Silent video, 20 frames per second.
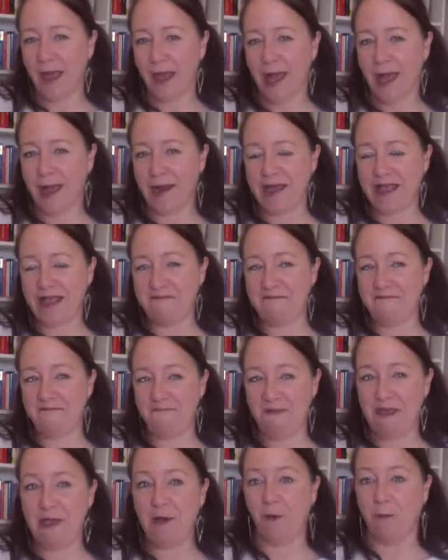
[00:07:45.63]
And I can
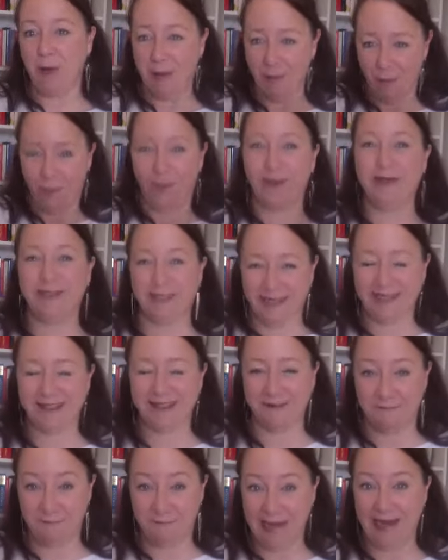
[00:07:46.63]
feel people watching this
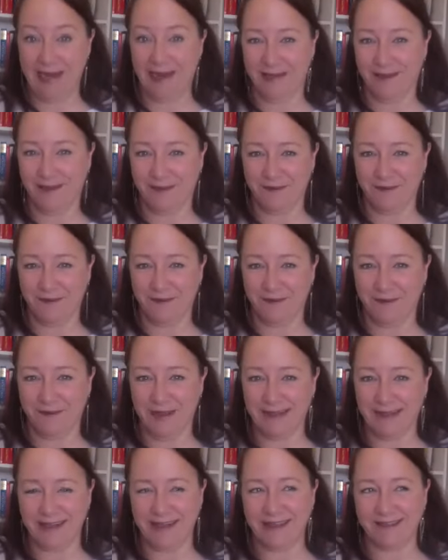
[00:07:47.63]
and feeling those
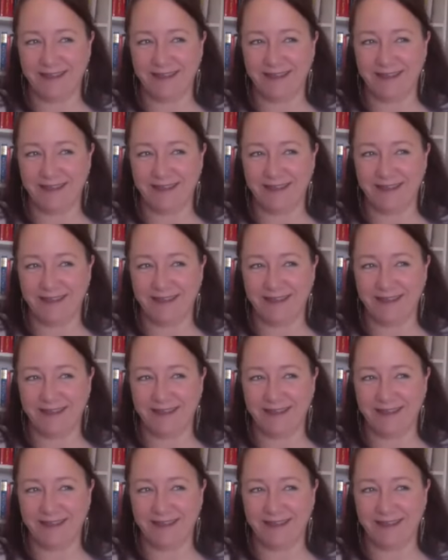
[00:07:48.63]
feelings.